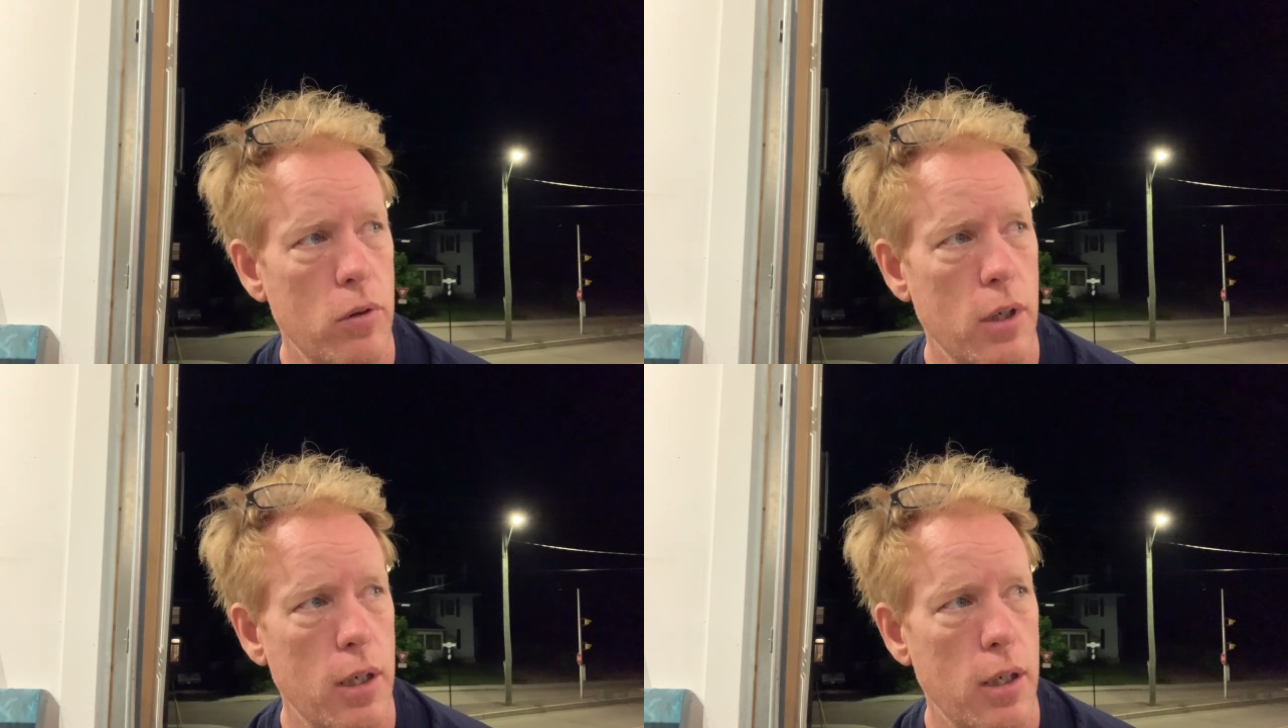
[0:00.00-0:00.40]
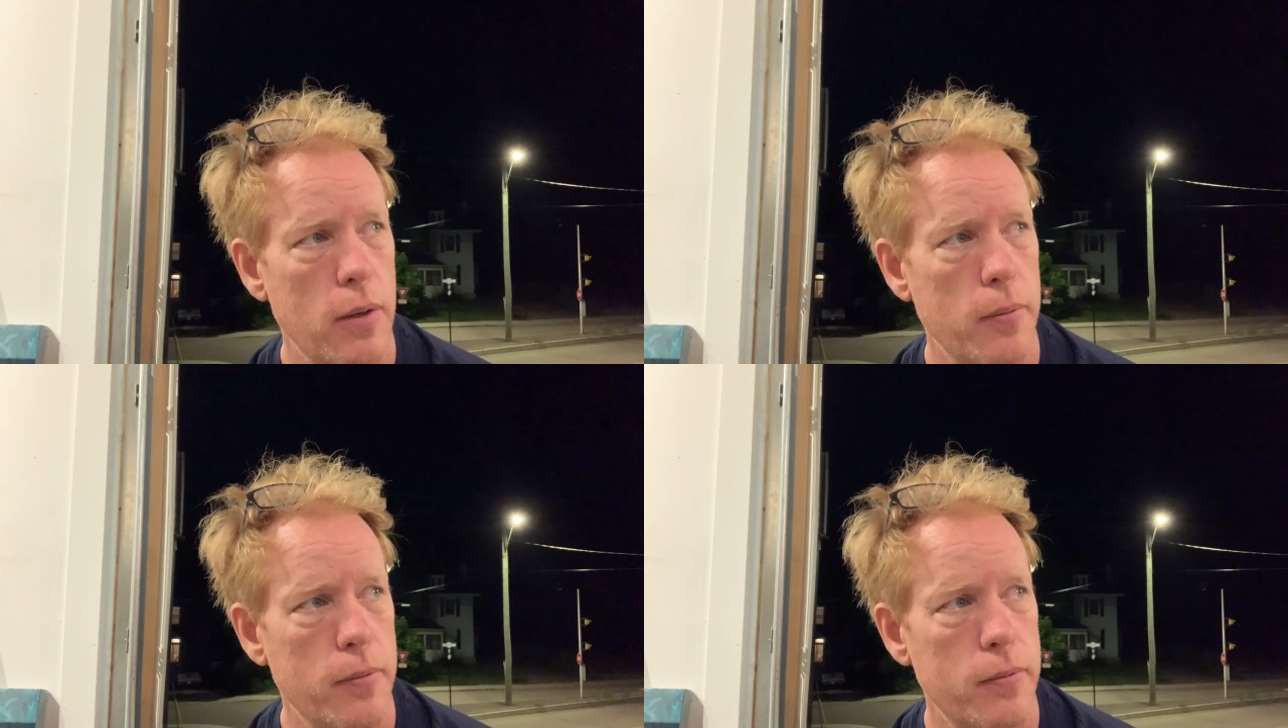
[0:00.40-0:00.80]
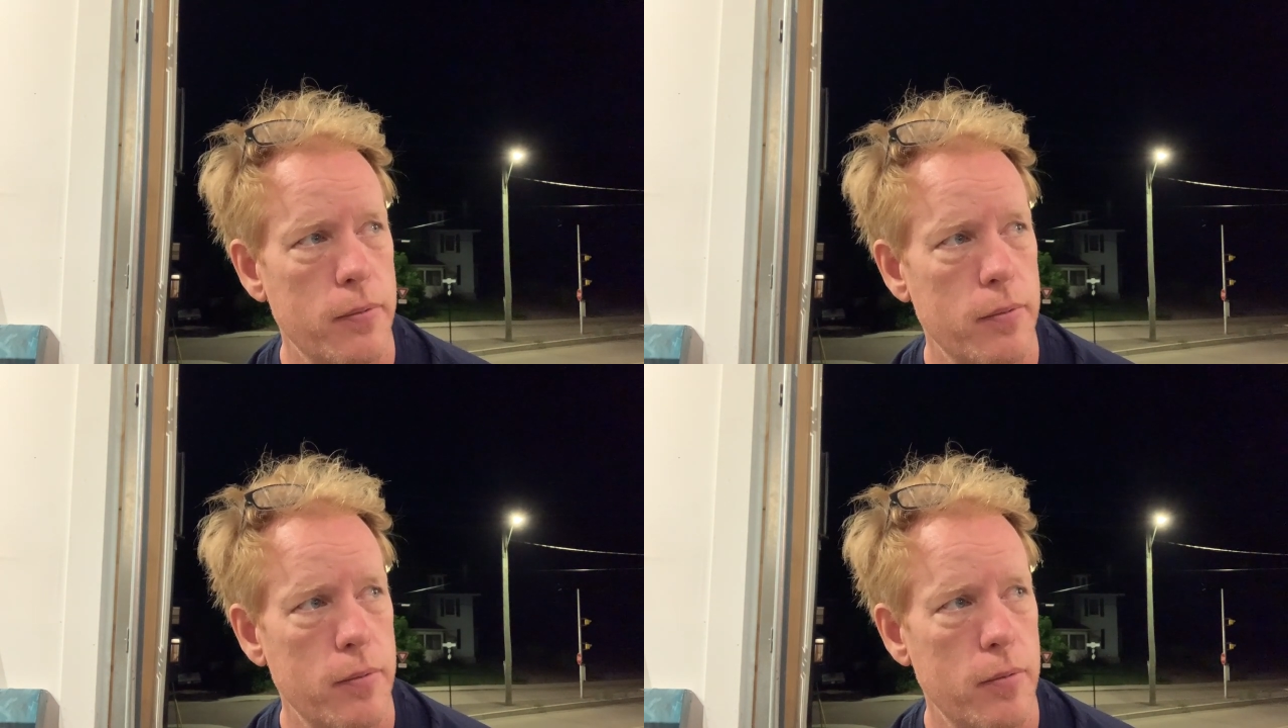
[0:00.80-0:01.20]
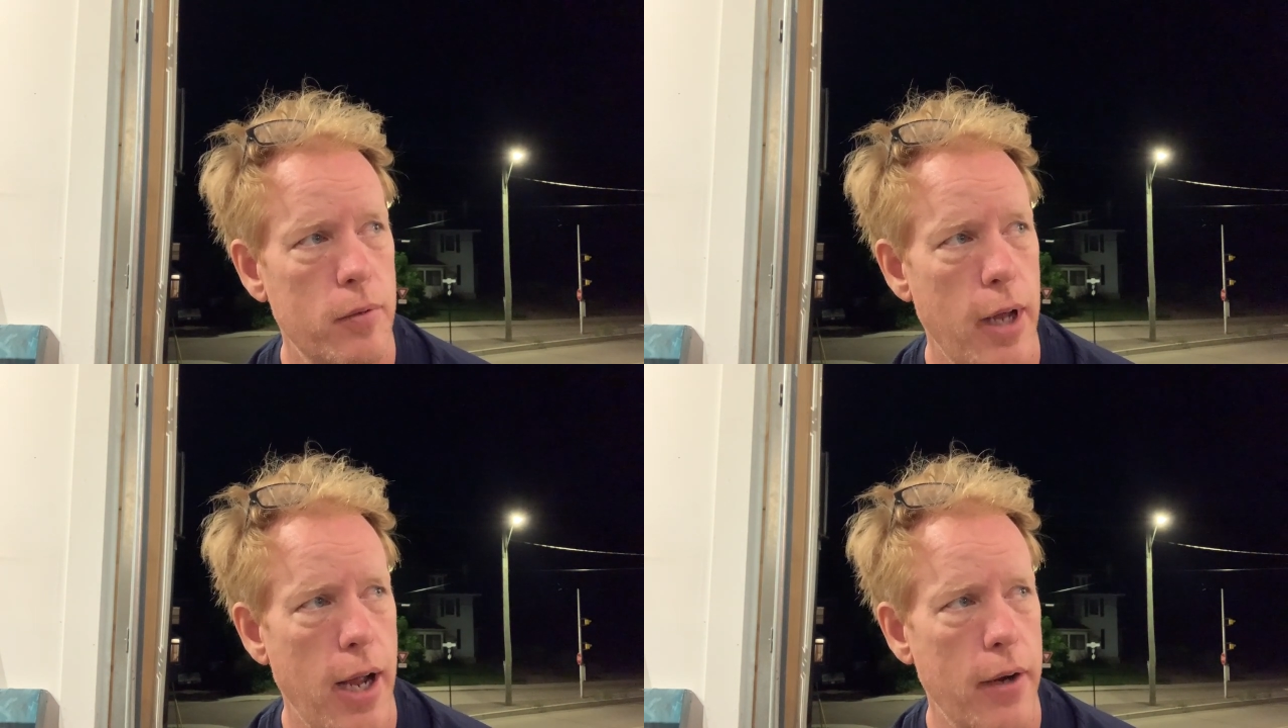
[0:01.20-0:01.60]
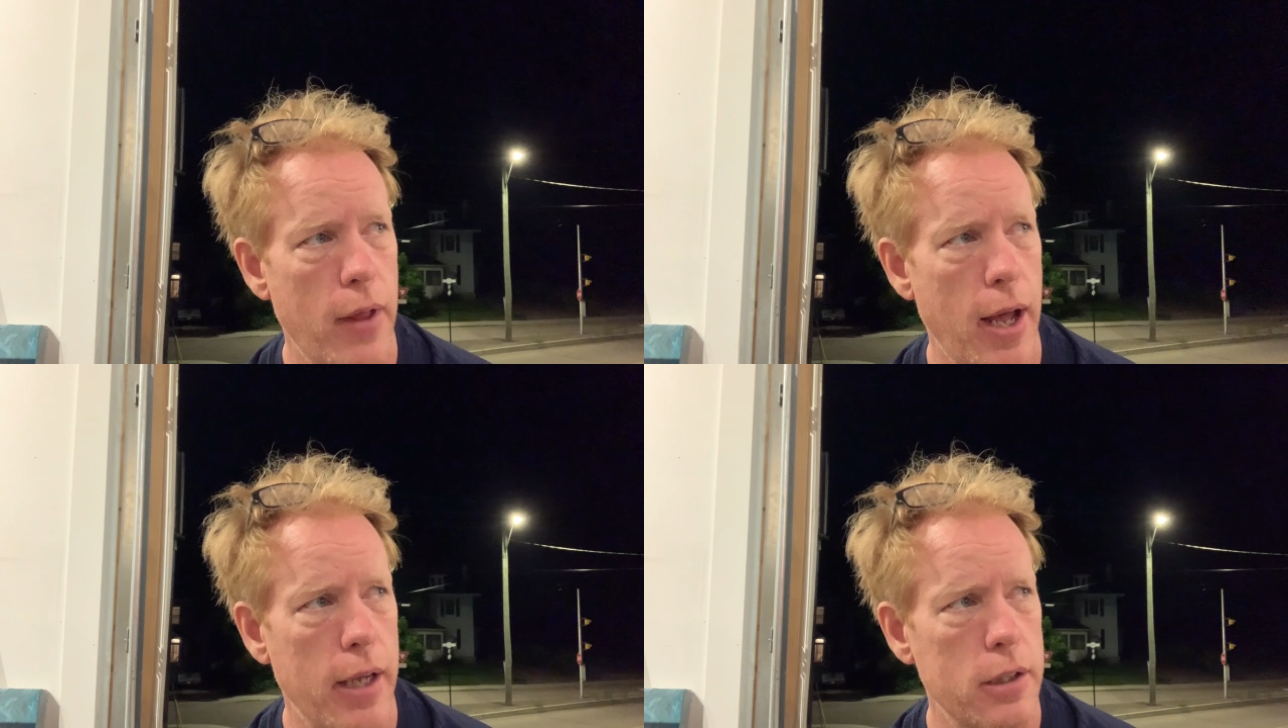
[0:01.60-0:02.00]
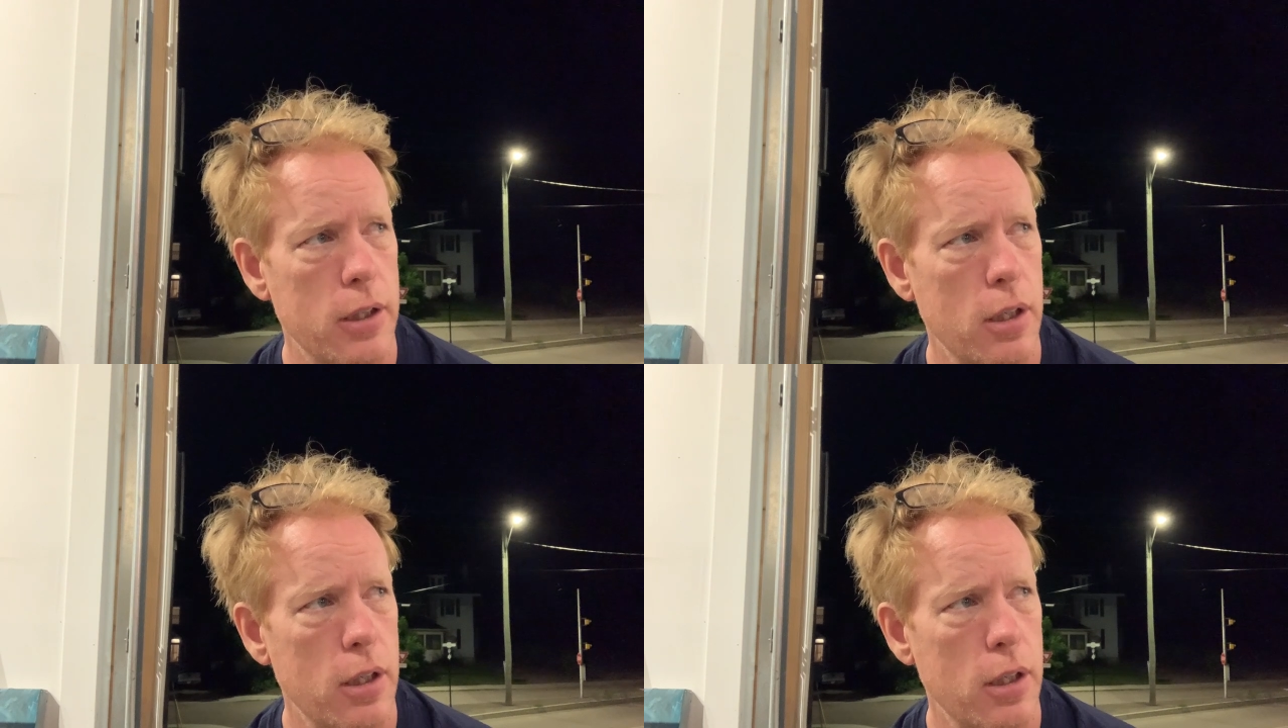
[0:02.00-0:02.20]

um, add that.